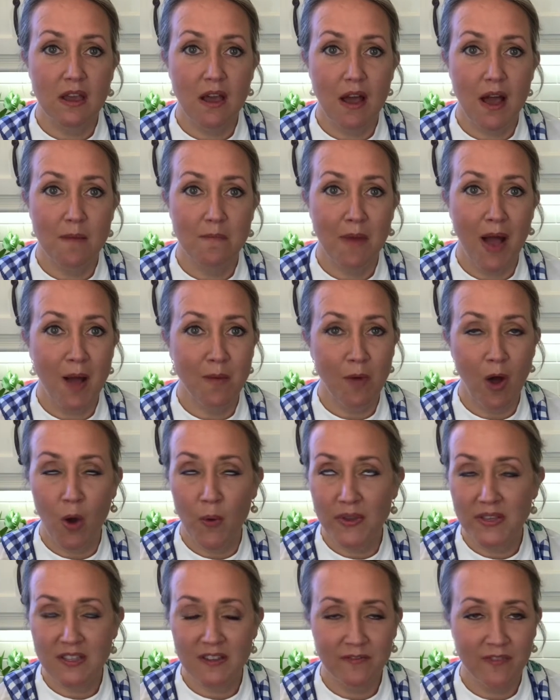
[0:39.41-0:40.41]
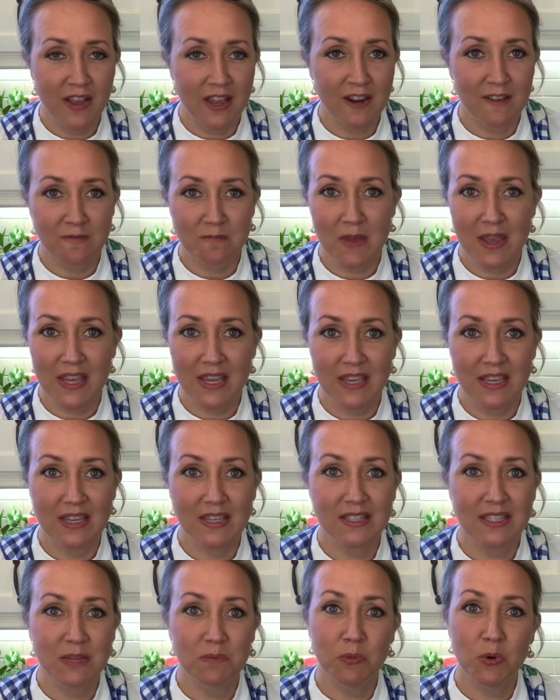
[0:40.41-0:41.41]
Um, I'm always a fan of making
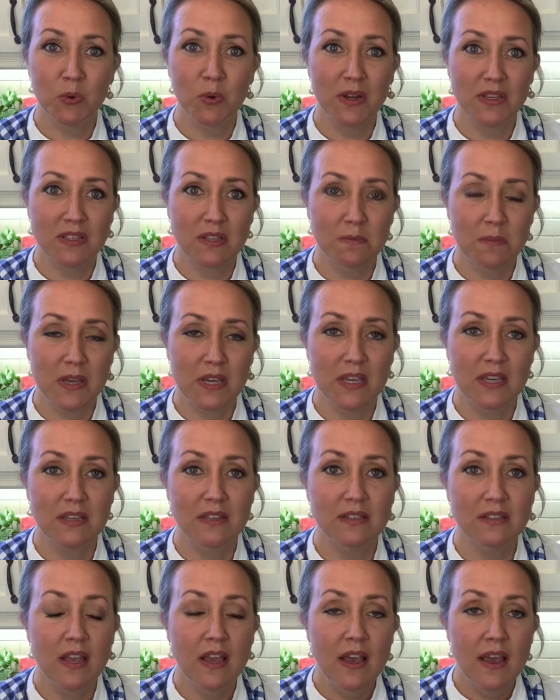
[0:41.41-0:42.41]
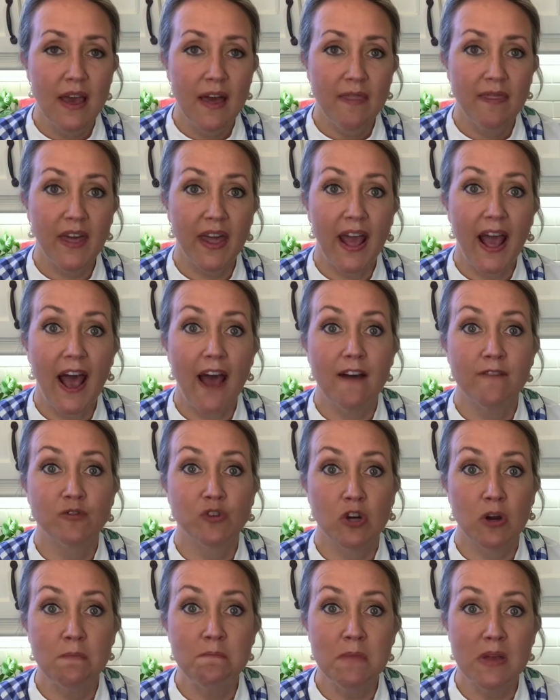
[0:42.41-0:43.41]
simple recipes that have
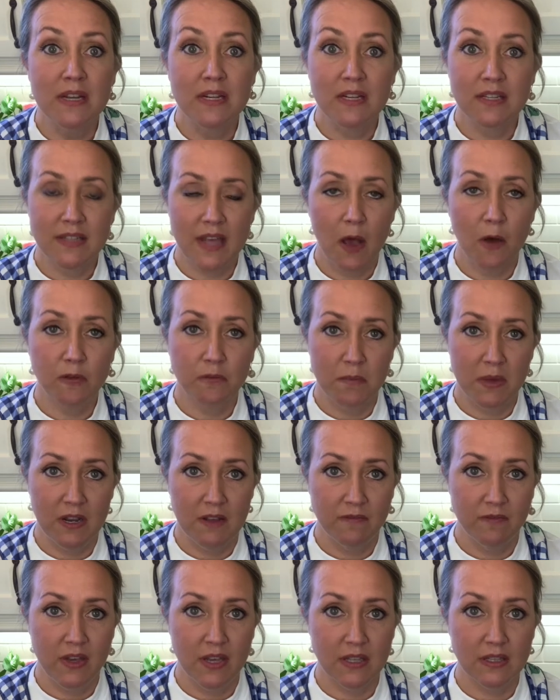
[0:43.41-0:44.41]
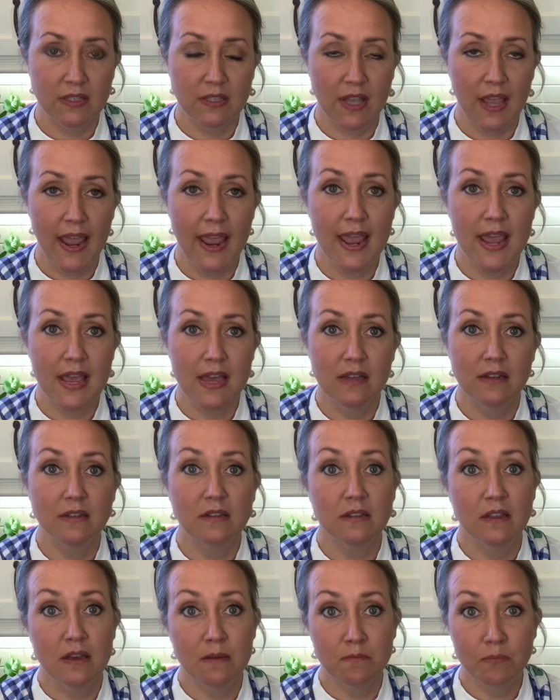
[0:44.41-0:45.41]
tremendous health benefits and
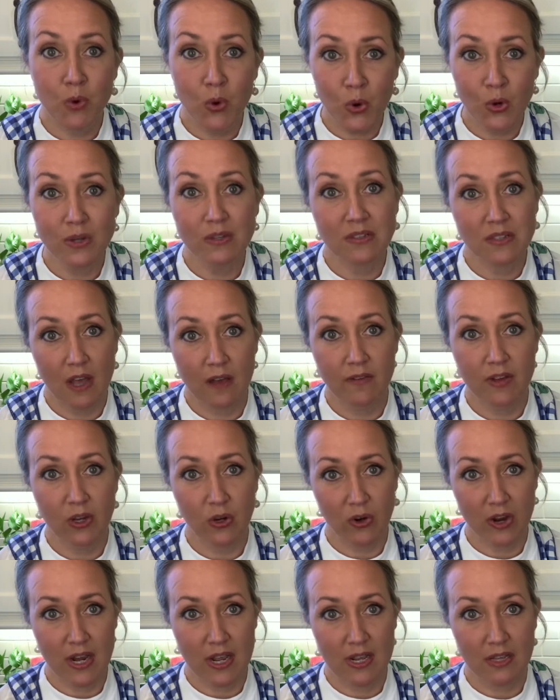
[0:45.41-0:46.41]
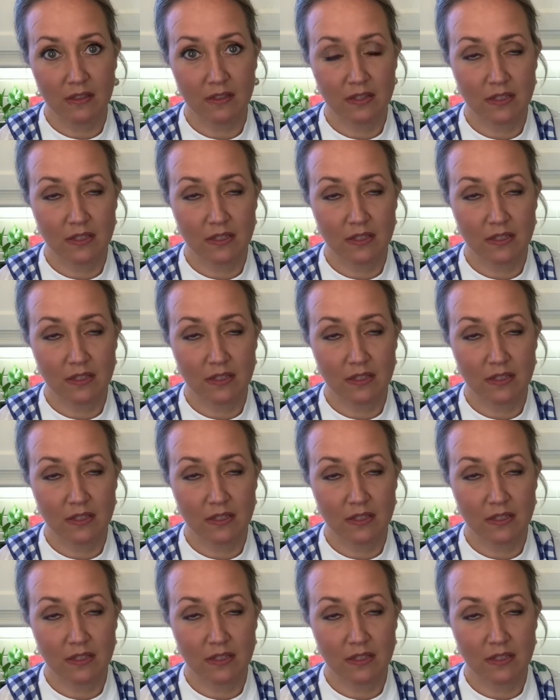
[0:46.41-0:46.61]
the importance of ingredients.